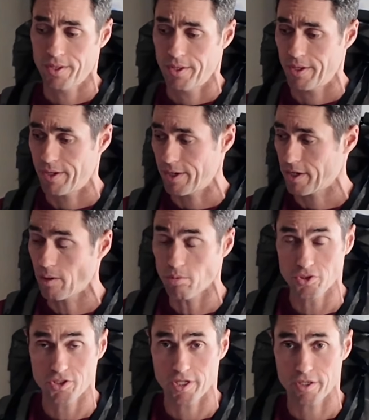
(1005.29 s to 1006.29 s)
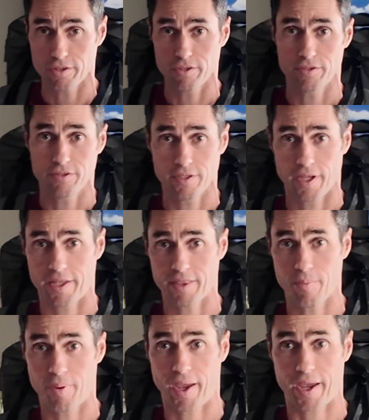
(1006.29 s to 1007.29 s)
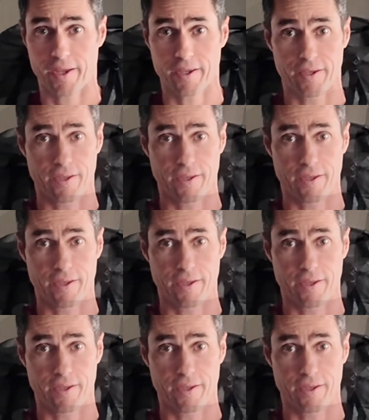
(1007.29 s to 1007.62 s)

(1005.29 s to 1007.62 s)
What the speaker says: A couple stickers and the pack.